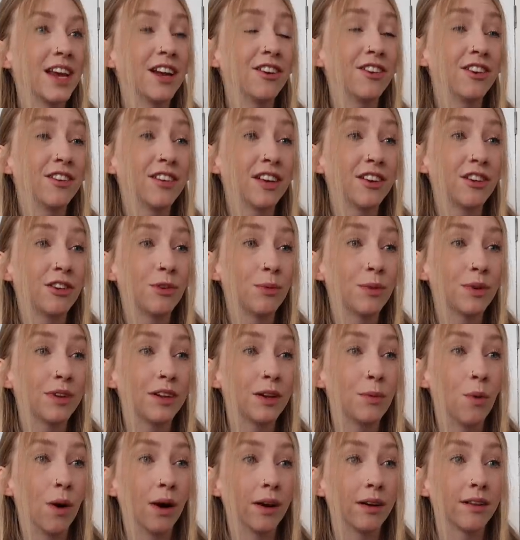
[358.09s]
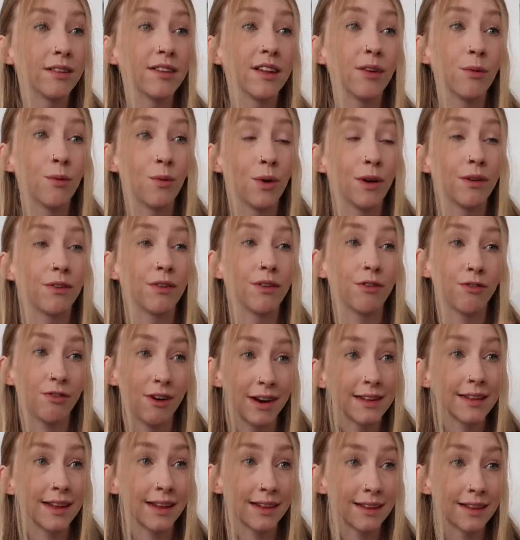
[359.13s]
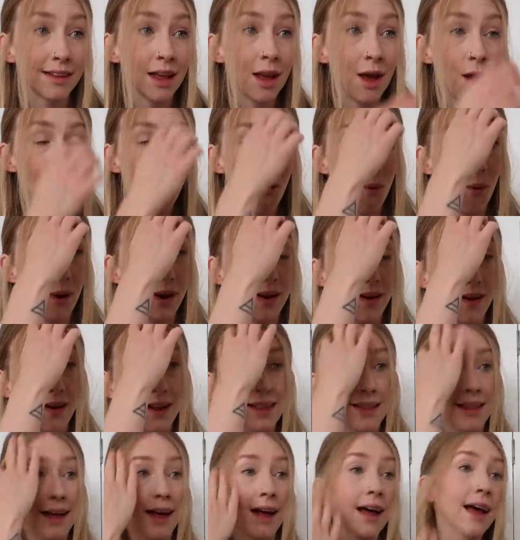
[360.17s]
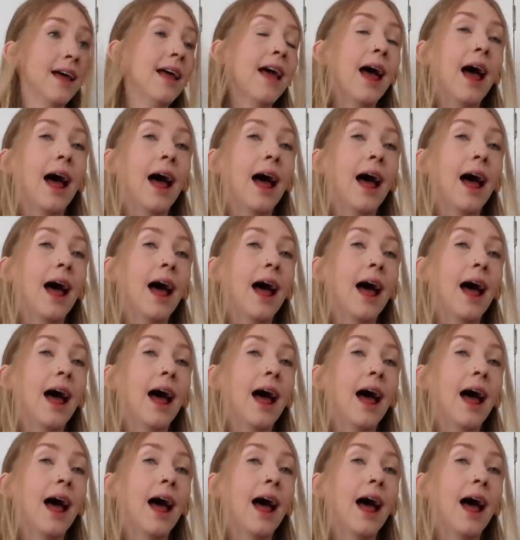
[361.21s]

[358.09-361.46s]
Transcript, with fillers: Yeah, she said she wanted one because one of her friends has one like that.